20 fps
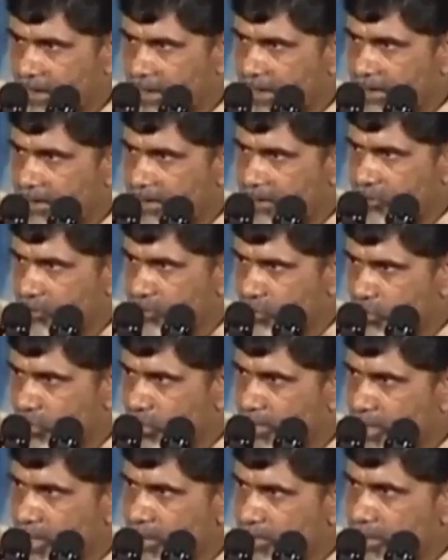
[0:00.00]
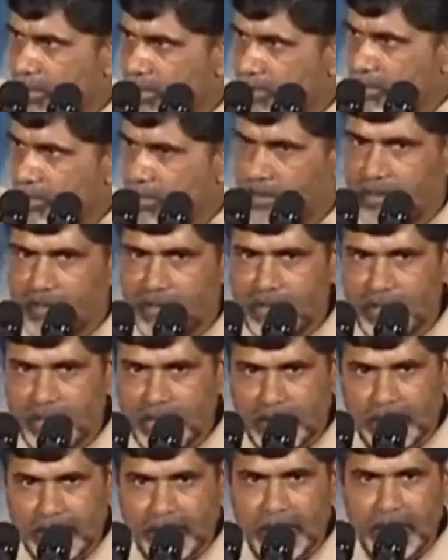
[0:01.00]
Like that, so many people
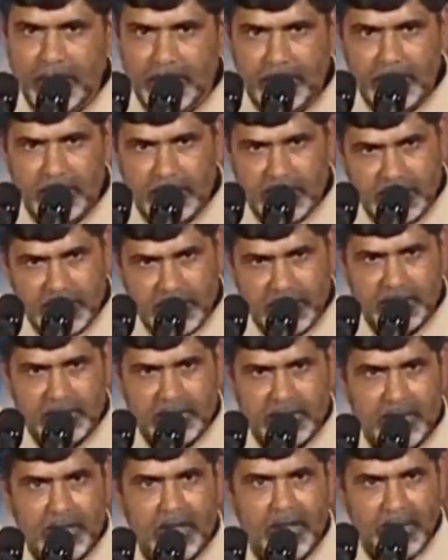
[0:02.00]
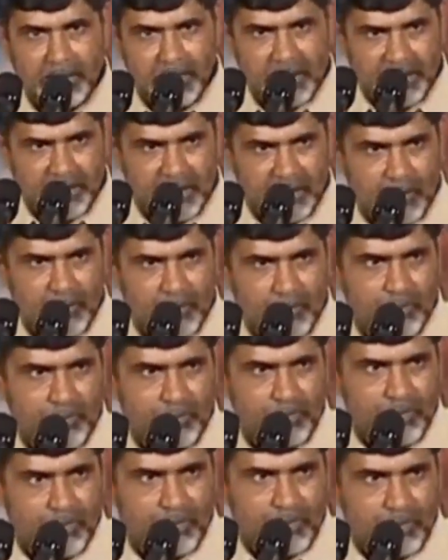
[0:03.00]
created histories on IT.
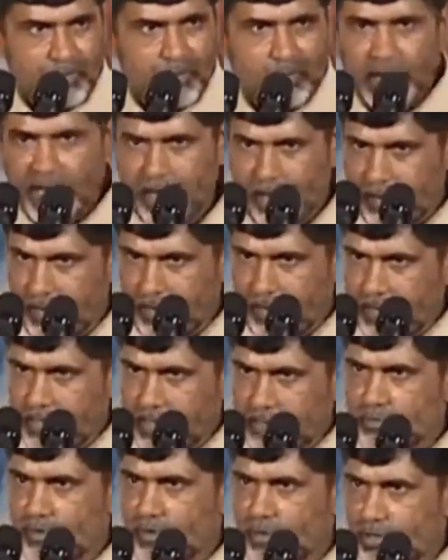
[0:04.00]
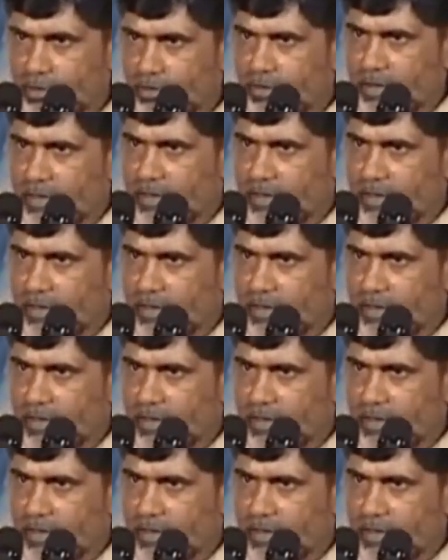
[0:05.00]
My idea is what we